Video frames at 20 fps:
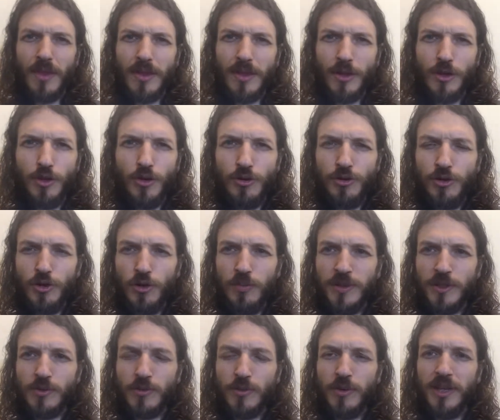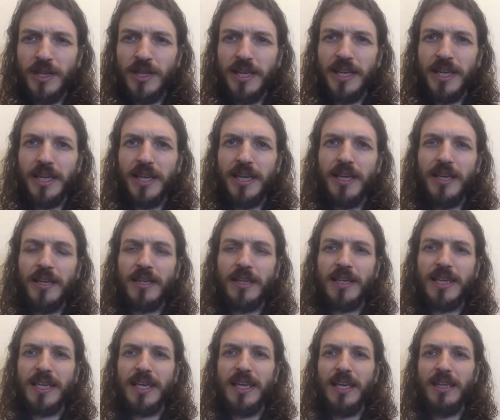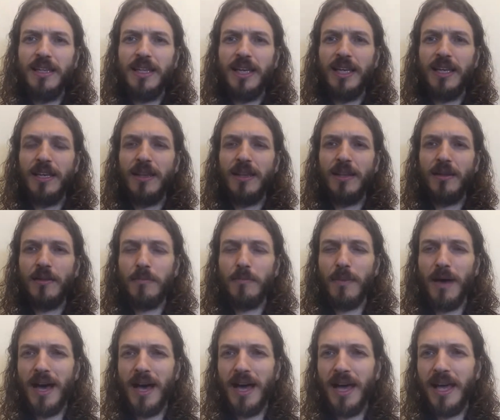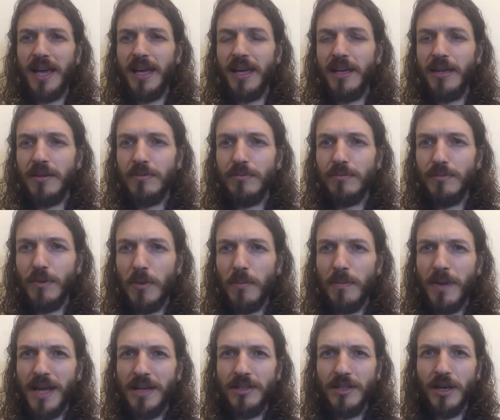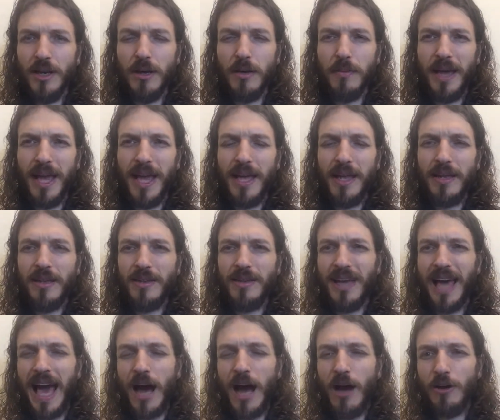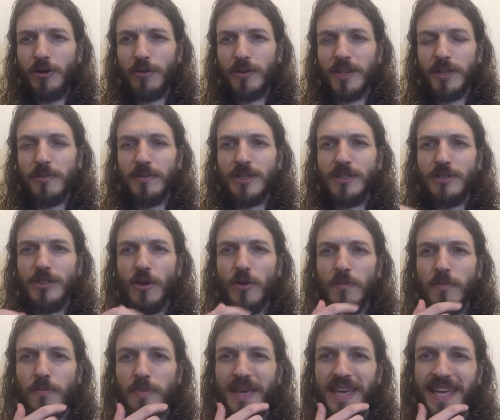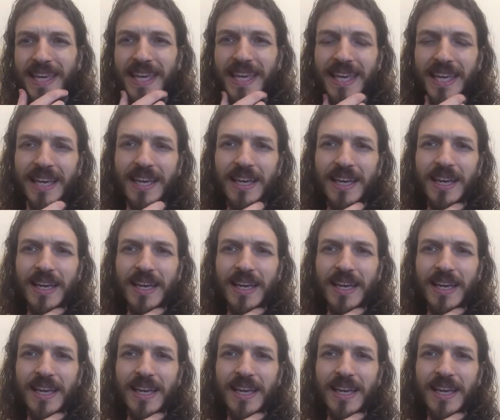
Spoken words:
YouTube is really killing my momentum, and the algorithm is so picky.